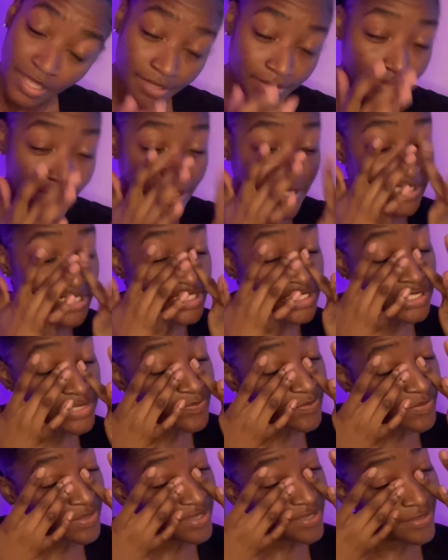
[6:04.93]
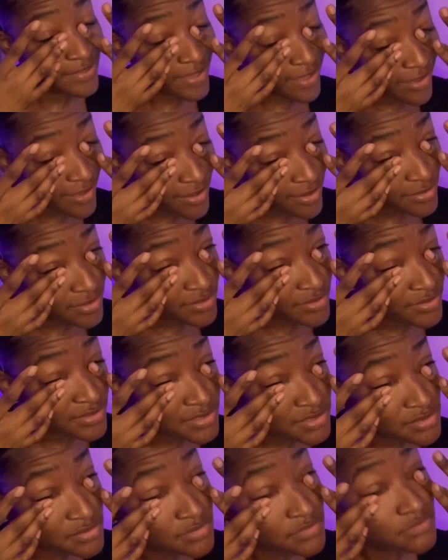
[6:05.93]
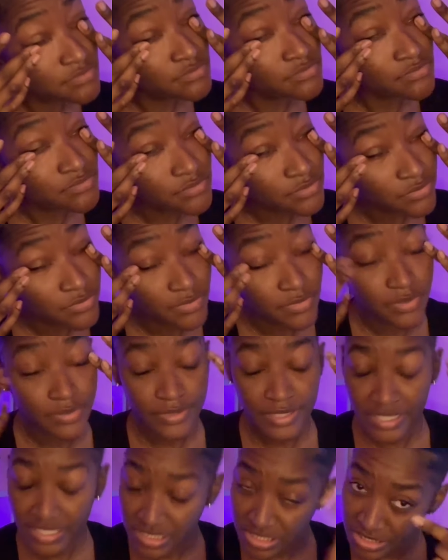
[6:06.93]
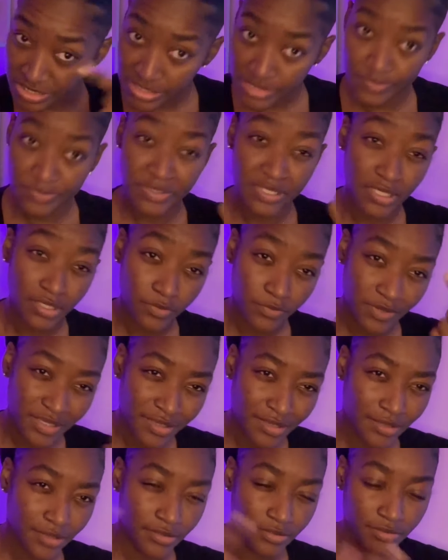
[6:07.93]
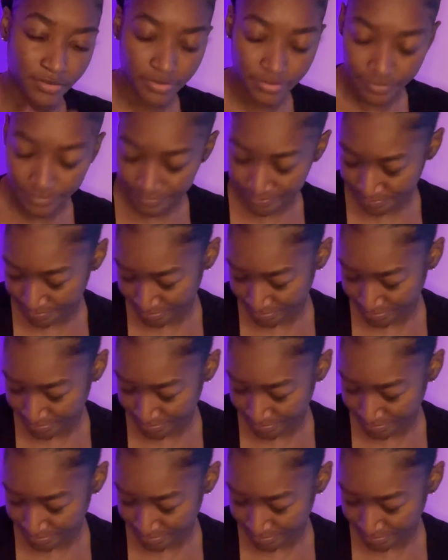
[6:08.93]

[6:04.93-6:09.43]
Let's just be honest. Let's just be real.